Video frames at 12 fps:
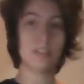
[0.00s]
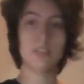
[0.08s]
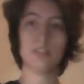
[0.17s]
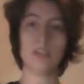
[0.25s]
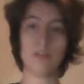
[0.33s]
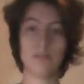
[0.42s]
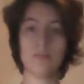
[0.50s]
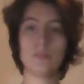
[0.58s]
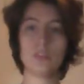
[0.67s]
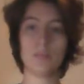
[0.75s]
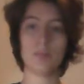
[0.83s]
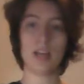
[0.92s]
So,
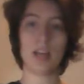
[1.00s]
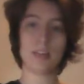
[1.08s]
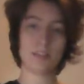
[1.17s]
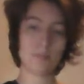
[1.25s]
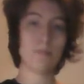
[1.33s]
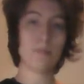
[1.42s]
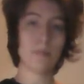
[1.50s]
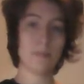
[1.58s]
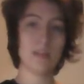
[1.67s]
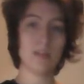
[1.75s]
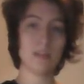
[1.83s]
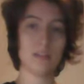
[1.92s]
supplies.
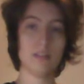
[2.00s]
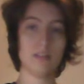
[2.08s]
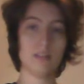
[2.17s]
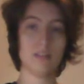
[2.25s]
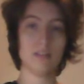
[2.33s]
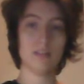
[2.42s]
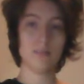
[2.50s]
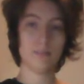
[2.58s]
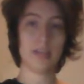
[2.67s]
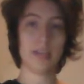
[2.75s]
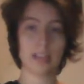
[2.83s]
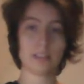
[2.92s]

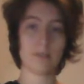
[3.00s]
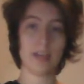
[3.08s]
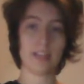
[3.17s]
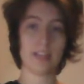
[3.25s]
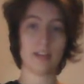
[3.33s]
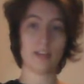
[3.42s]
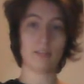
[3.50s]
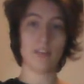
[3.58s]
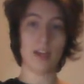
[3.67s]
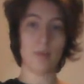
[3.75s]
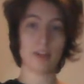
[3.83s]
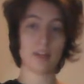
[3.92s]
Big ass rectangle of
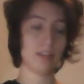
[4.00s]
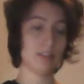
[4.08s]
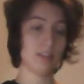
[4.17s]
fabric.